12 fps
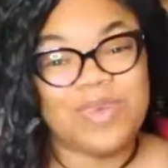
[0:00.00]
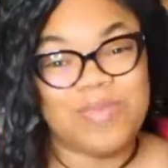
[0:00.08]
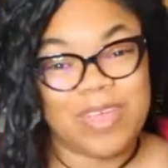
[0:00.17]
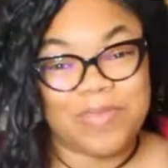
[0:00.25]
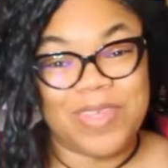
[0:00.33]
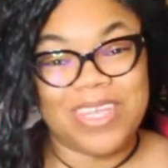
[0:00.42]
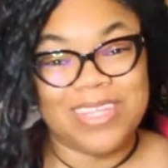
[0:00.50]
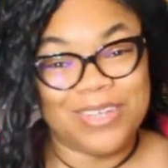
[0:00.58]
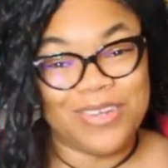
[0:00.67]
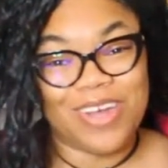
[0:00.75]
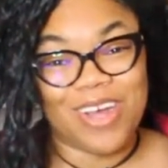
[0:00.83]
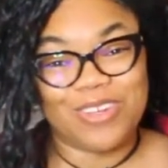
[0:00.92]
one might be a
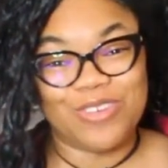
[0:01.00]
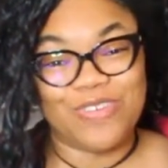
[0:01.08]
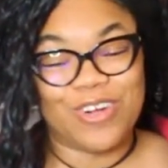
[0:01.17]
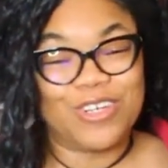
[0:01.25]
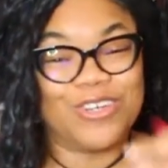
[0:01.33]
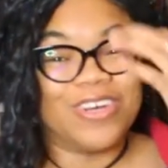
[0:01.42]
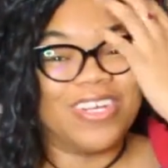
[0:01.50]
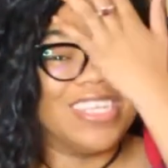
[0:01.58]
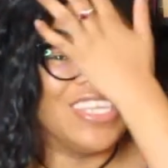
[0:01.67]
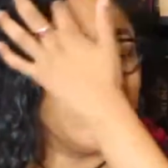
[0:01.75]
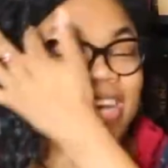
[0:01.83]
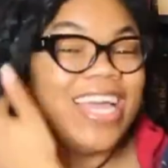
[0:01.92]
little controversial
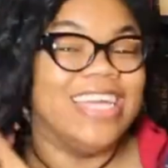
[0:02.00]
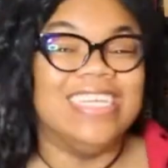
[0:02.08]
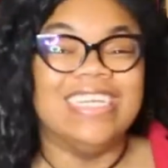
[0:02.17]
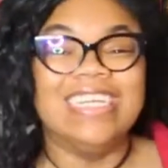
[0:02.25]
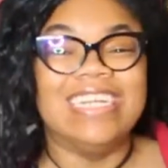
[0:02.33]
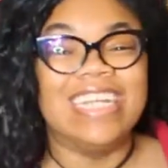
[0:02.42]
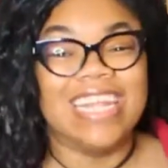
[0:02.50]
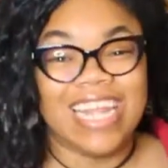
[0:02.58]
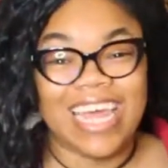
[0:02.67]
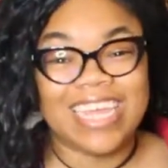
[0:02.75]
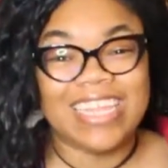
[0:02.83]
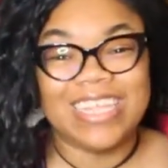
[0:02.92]
considering I didn't
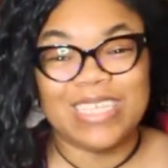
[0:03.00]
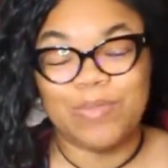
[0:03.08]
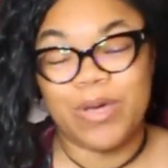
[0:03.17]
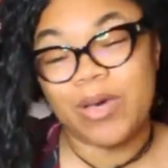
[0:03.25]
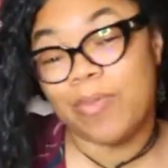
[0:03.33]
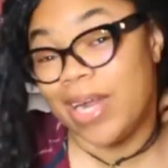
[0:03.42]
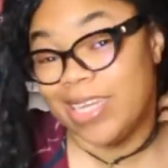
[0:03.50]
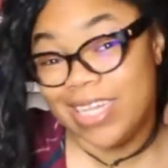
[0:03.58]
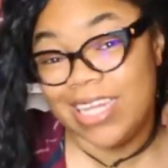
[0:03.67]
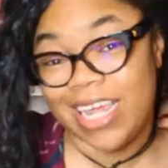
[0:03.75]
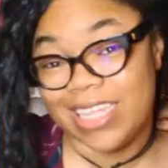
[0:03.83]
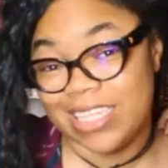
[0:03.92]
like this book, but I
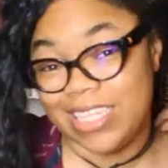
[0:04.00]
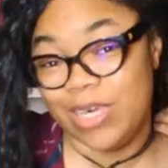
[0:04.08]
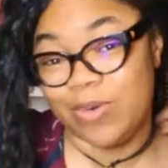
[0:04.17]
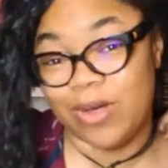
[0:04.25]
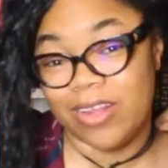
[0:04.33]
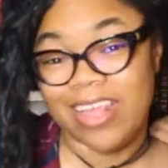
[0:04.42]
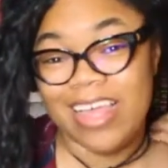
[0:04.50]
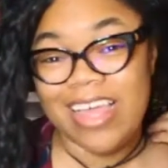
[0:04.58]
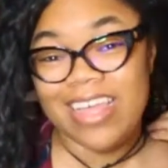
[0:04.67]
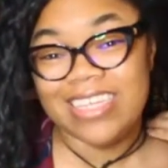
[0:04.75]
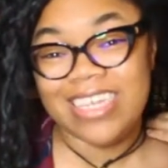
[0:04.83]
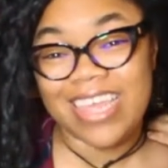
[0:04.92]
did like the sequel.
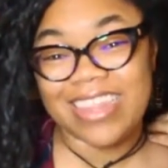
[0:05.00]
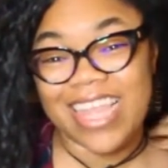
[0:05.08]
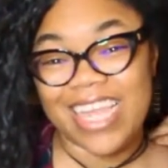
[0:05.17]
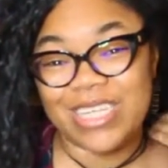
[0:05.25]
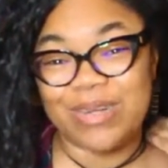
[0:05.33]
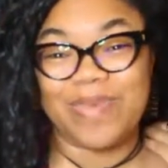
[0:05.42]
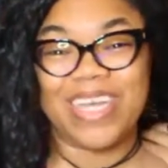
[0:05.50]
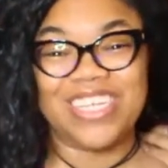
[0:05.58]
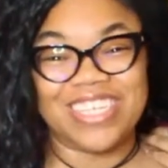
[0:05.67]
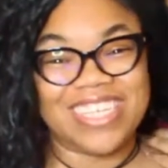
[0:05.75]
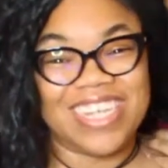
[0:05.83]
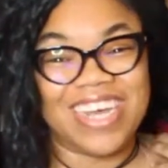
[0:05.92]
Death Nation by
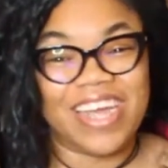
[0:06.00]
Justina